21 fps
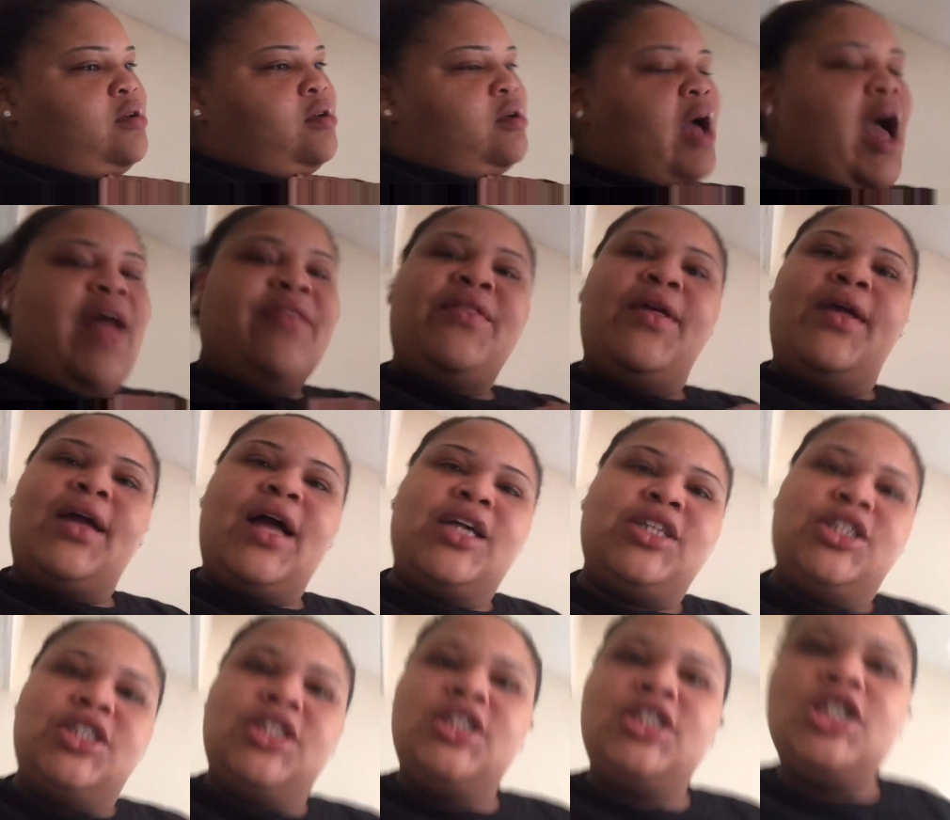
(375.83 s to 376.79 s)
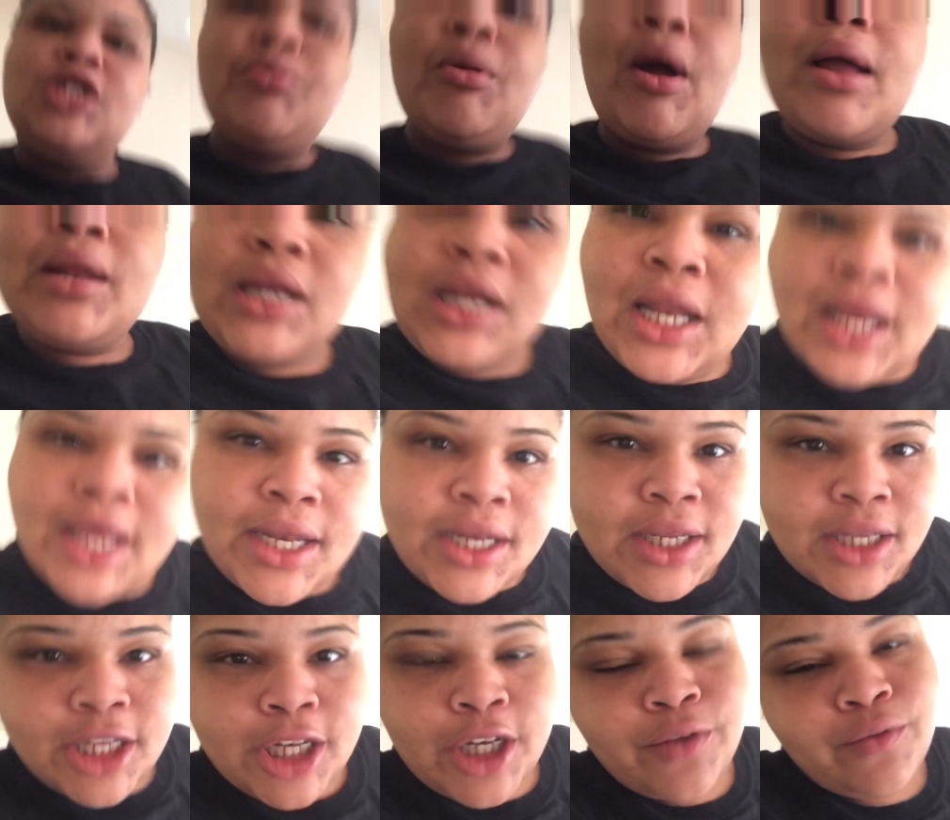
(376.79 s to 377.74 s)
I think I should just probably let the
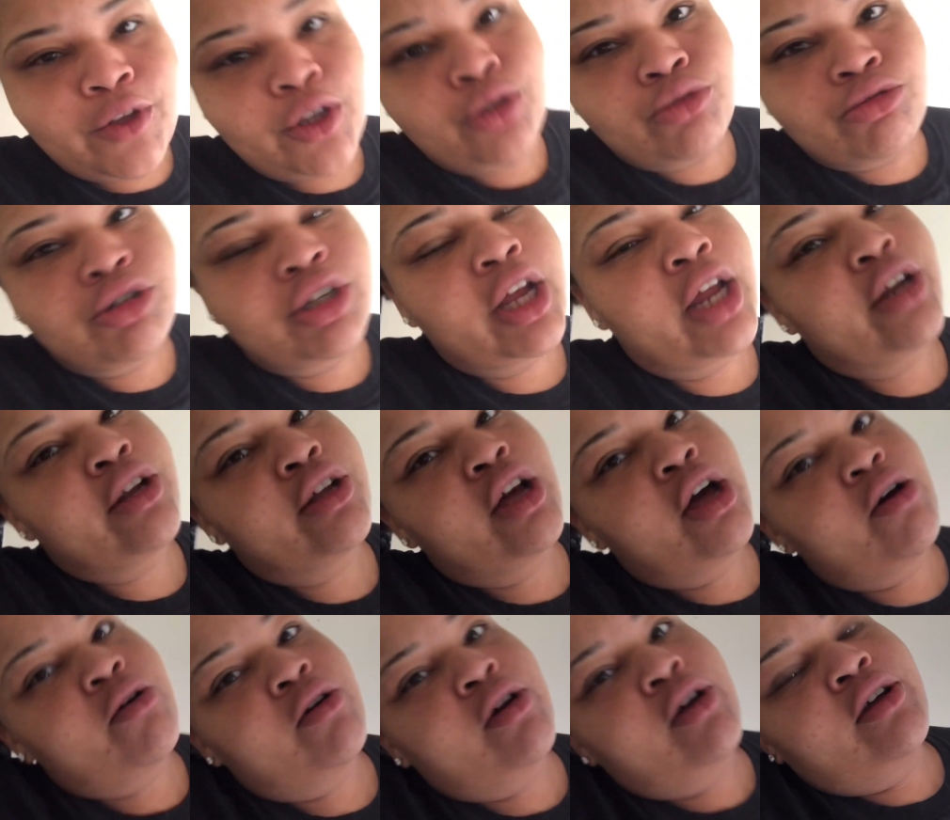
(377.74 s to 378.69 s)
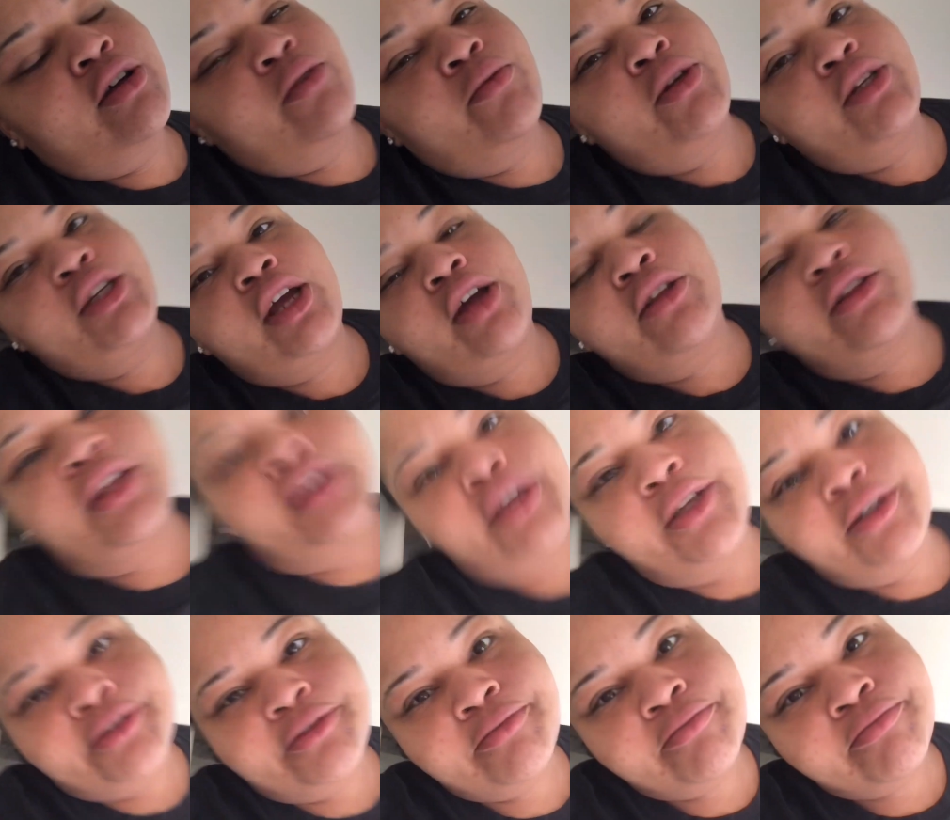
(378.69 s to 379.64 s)
individual channel go. What y'all
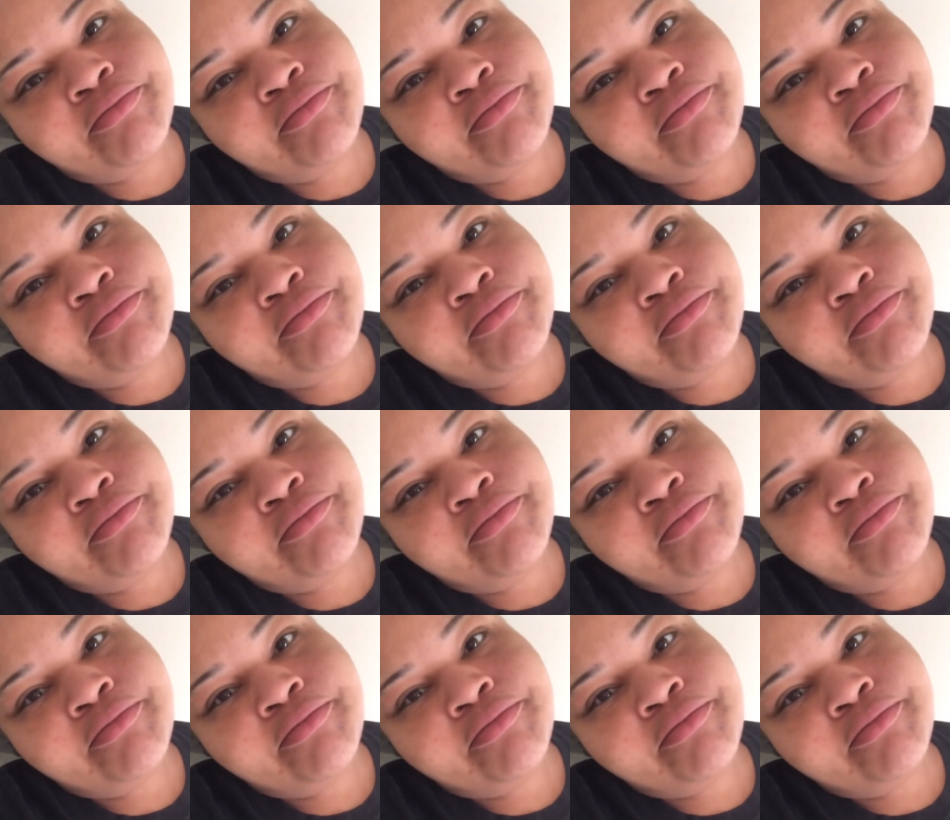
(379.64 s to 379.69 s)
think?